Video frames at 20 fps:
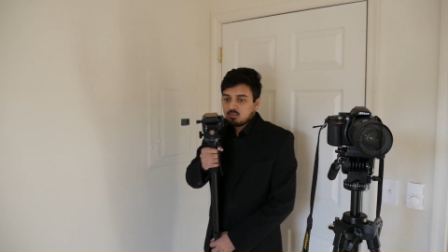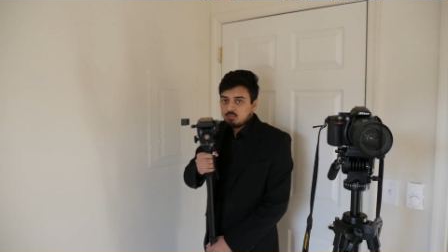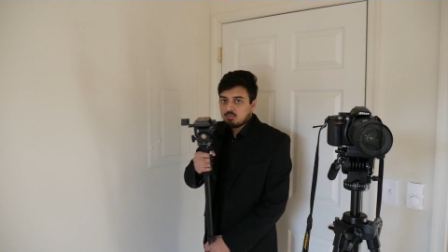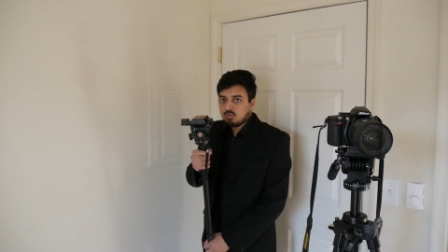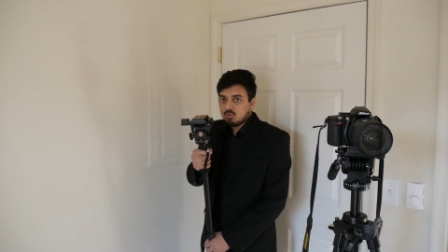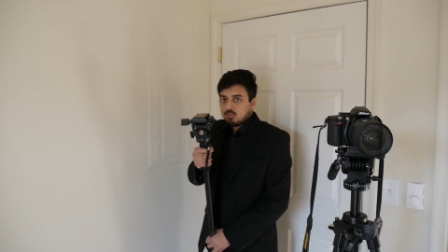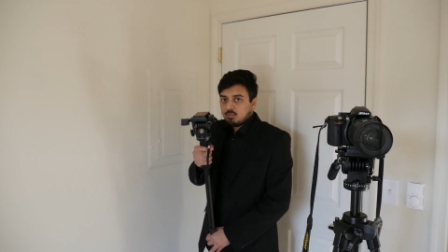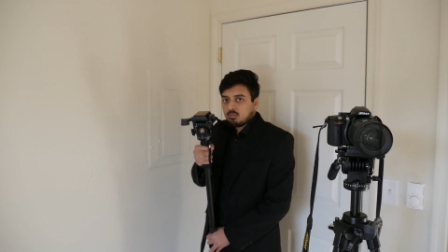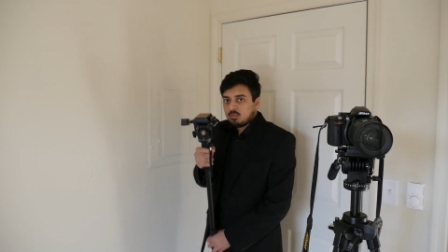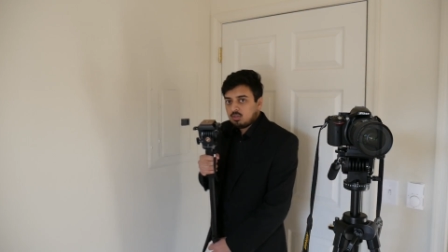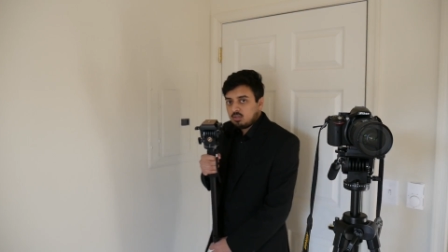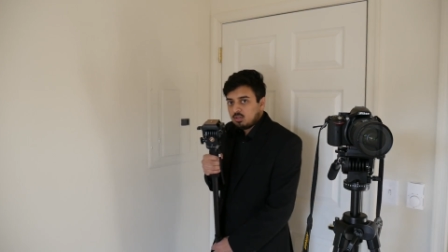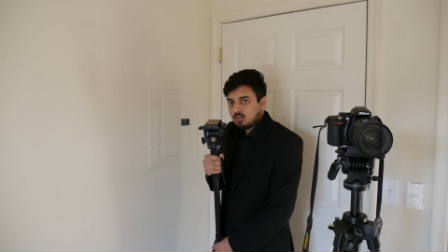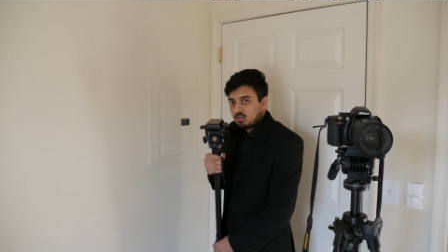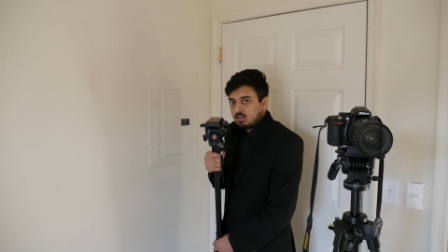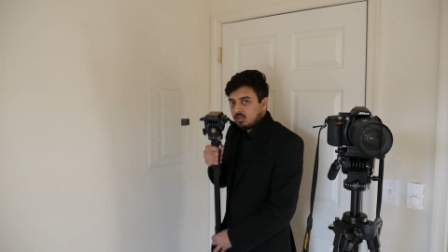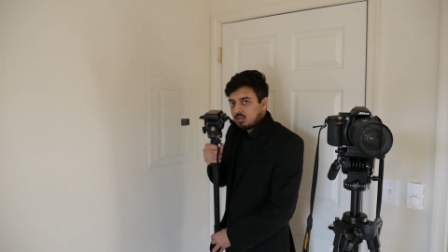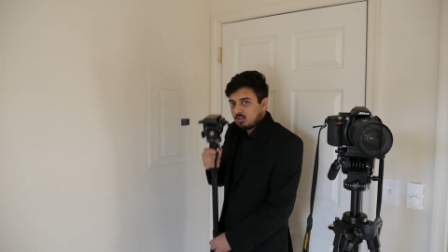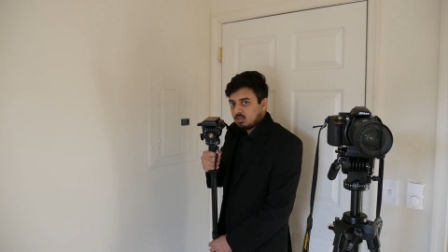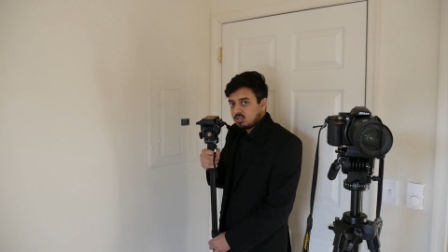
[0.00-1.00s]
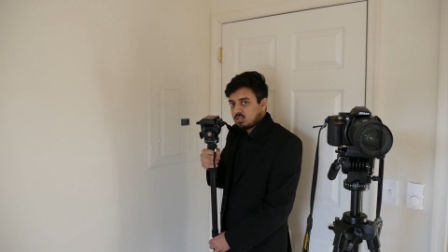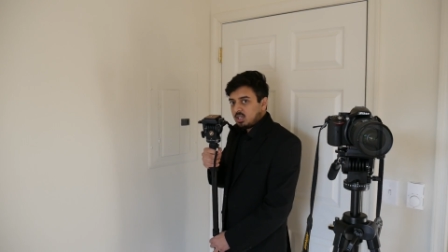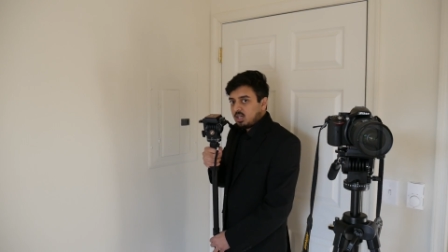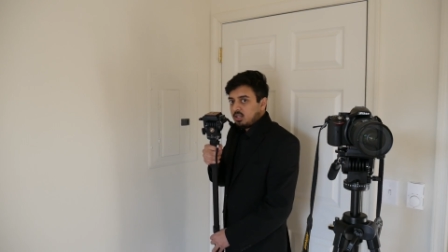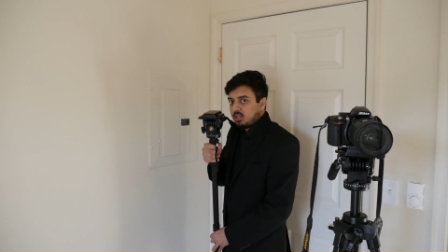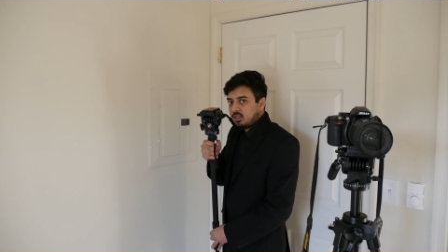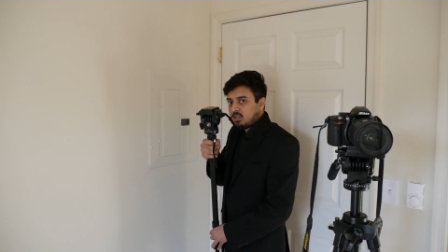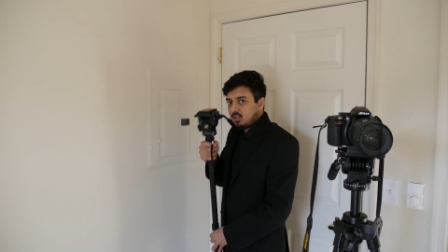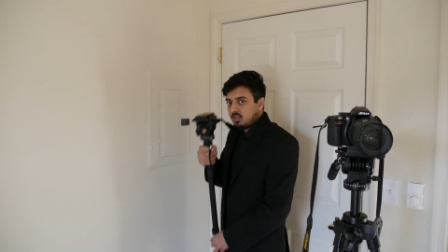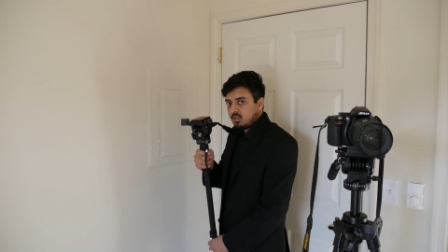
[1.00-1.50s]
Boom.
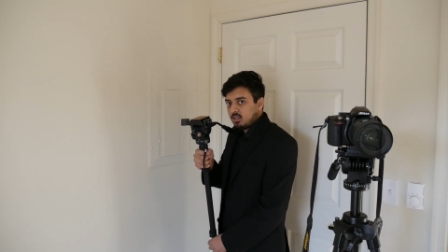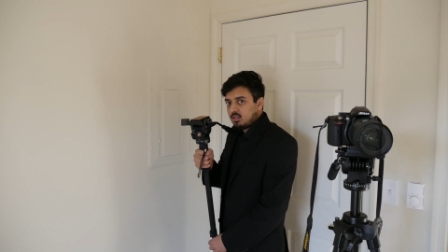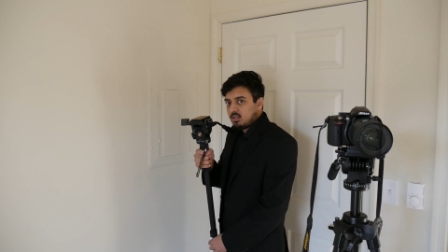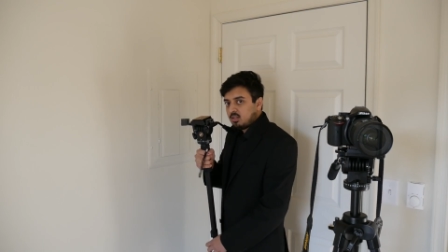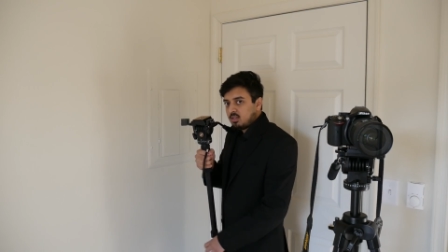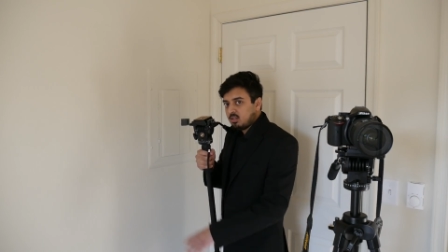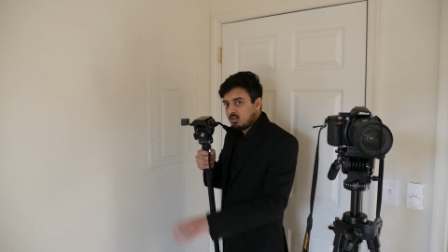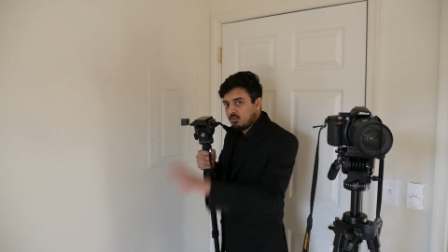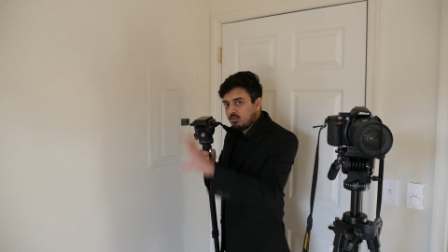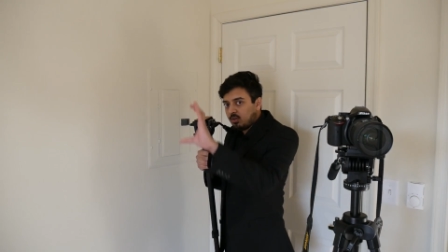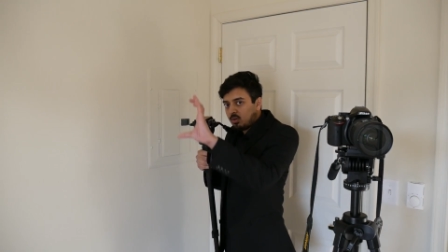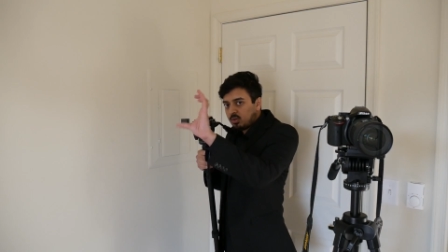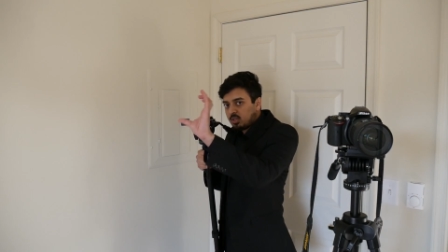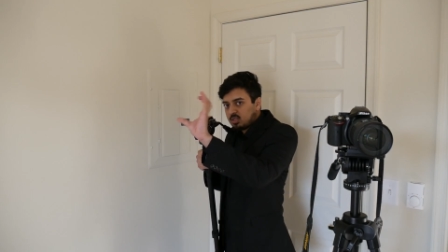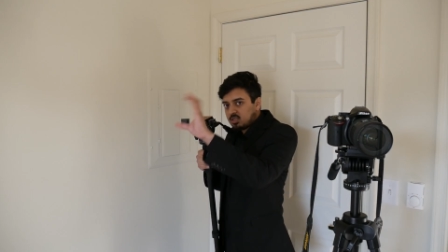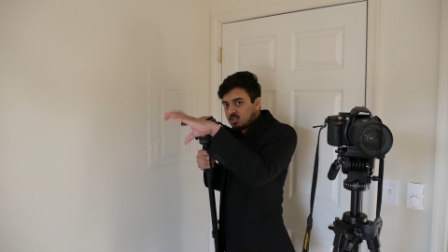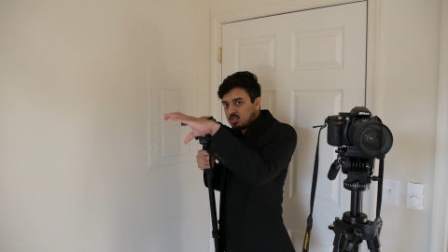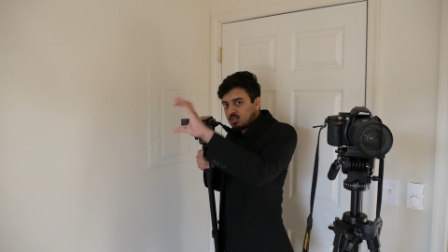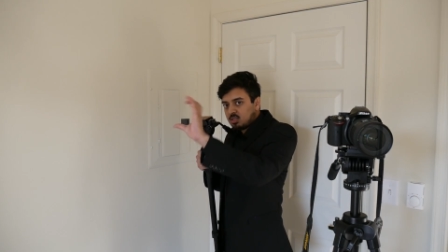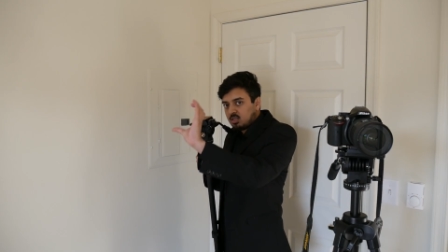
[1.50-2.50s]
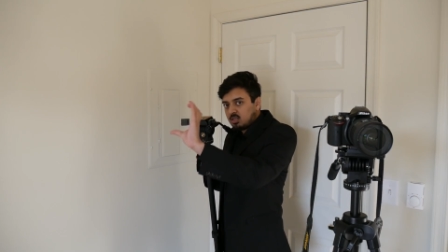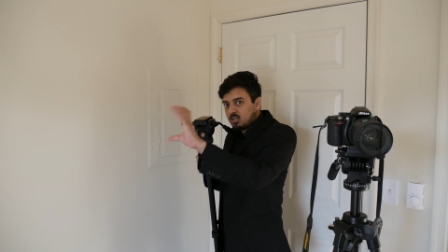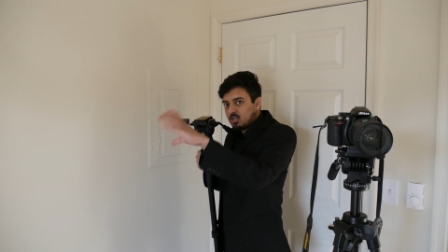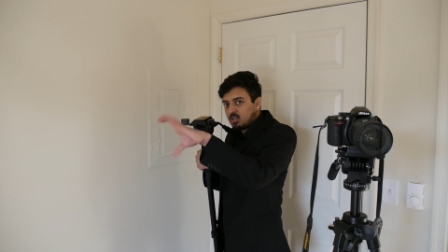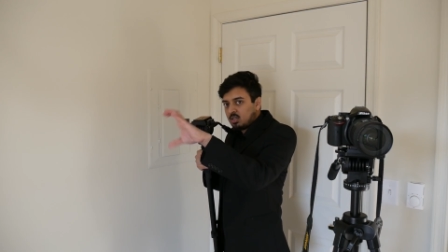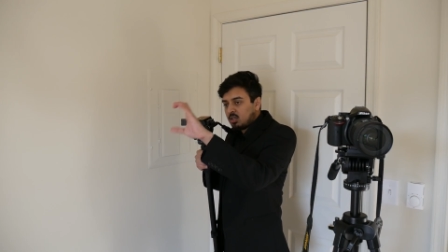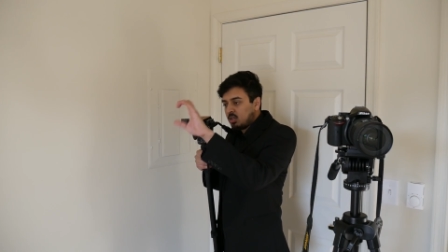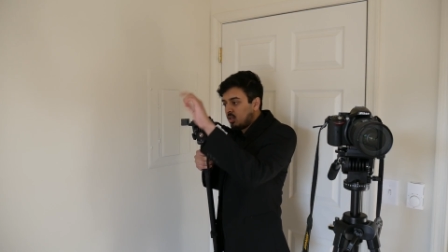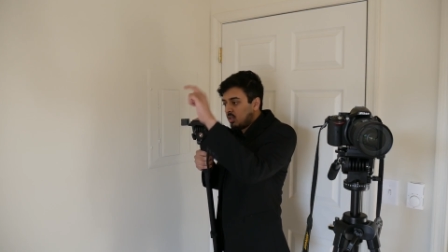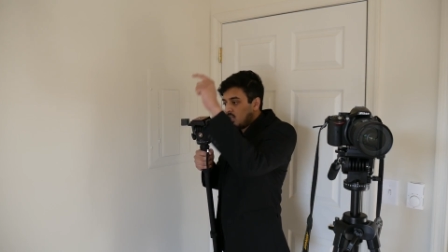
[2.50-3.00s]
Solid. Focus.
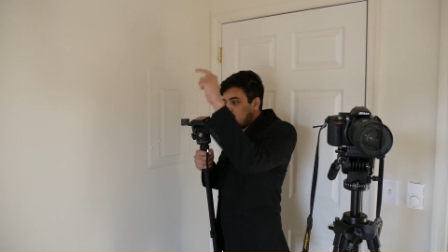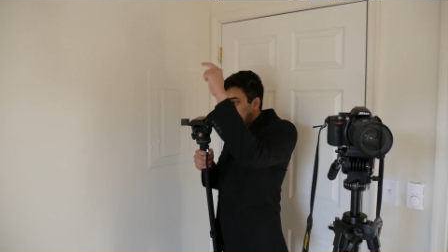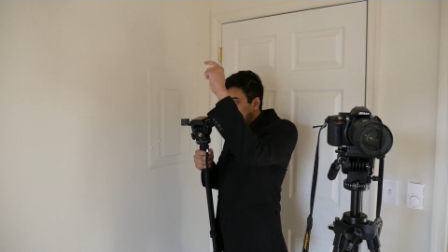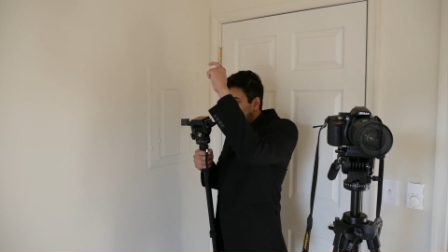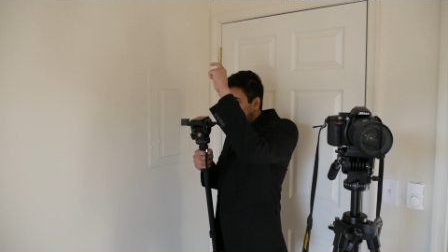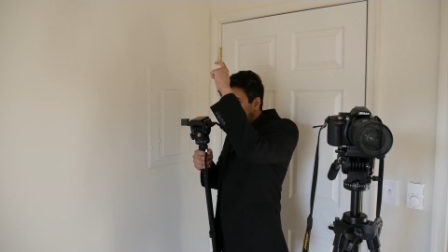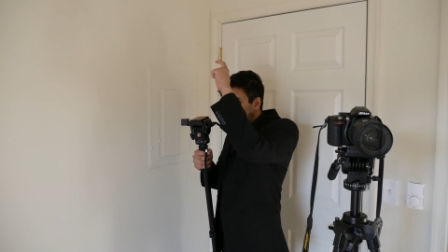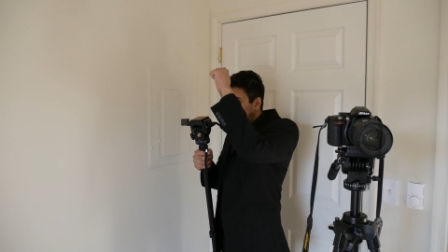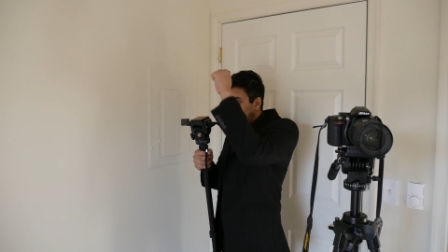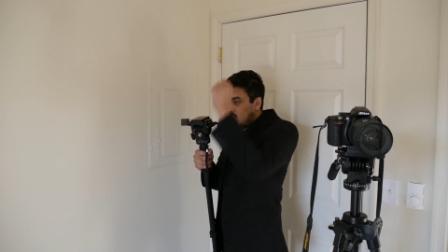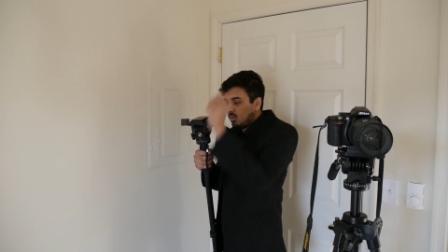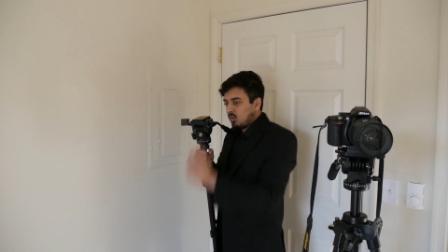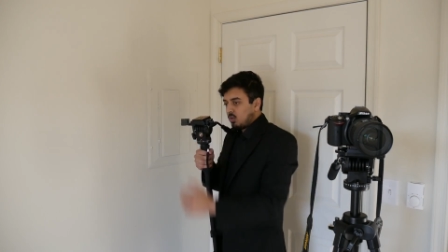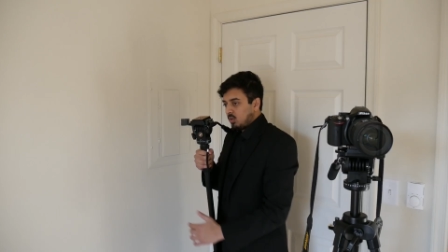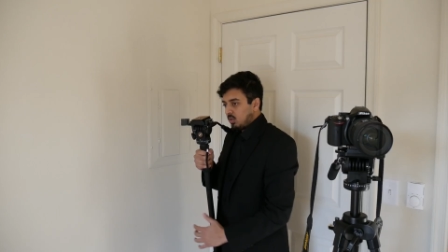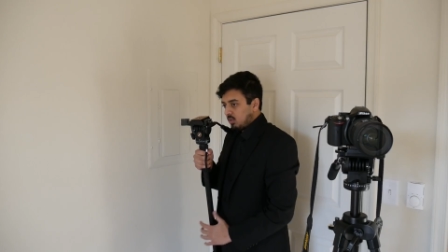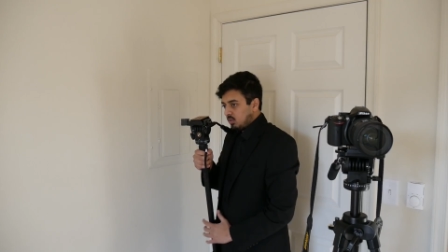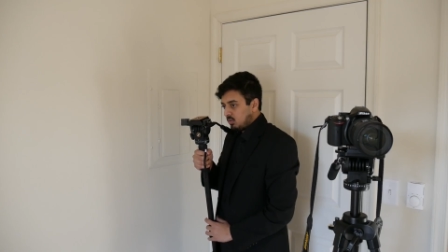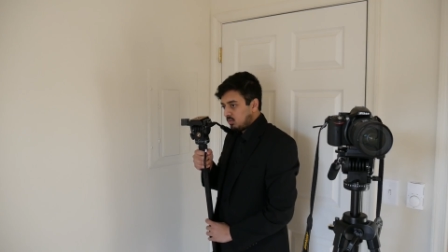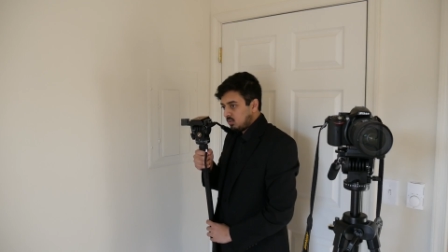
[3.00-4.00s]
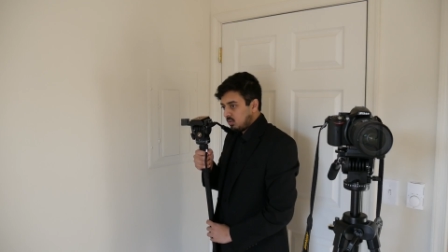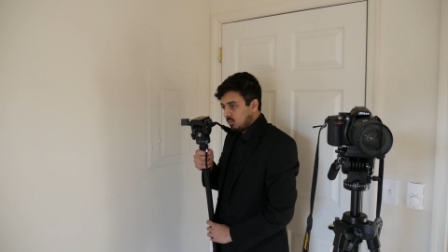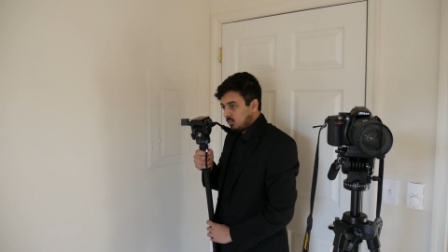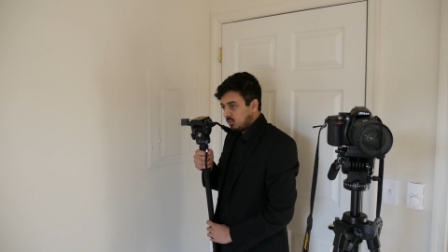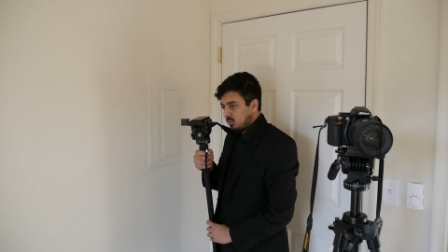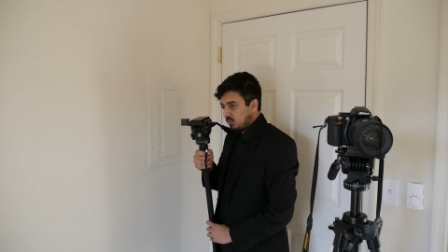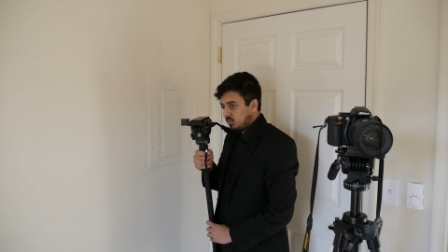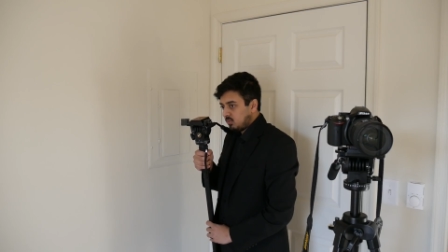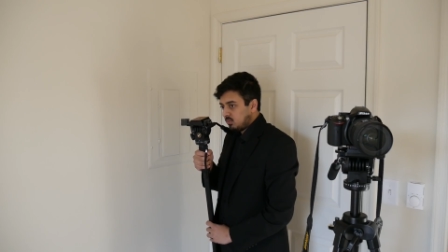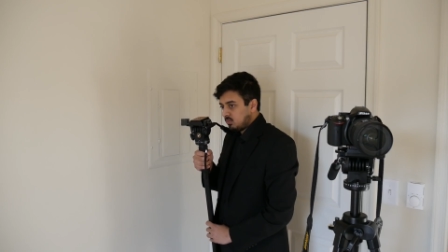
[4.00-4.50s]
Record. Don't
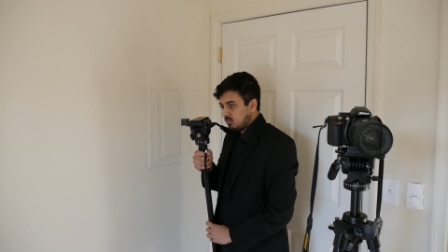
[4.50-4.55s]
move.